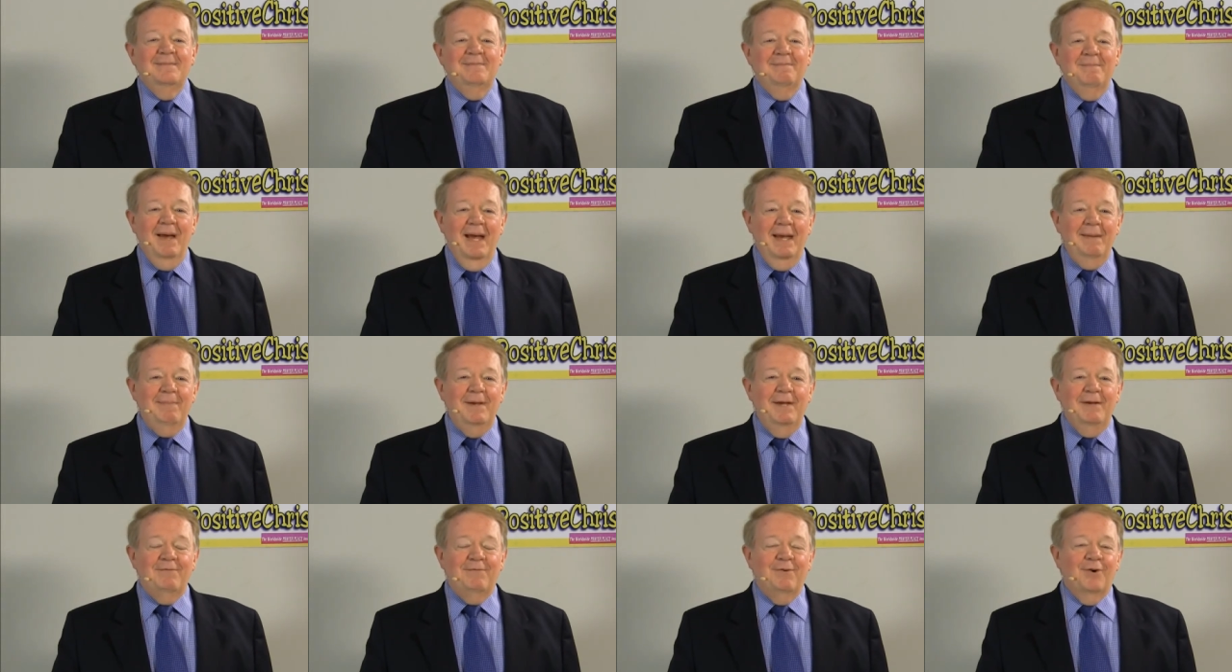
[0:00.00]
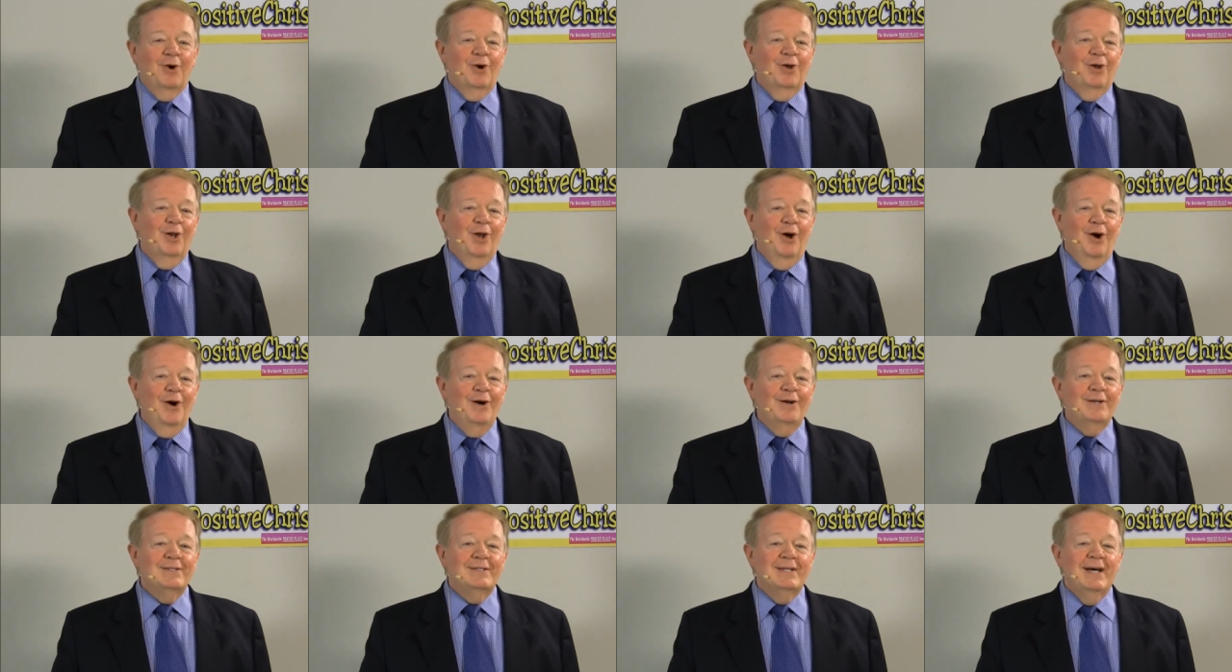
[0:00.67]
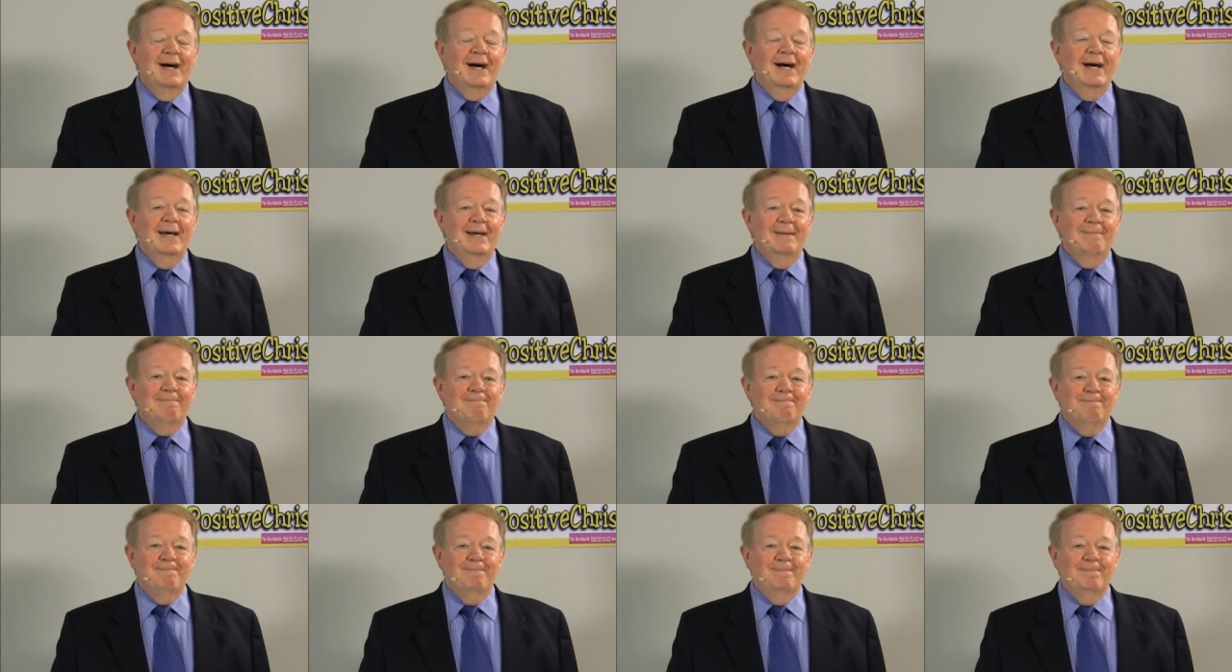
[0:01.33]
maybe for a long time.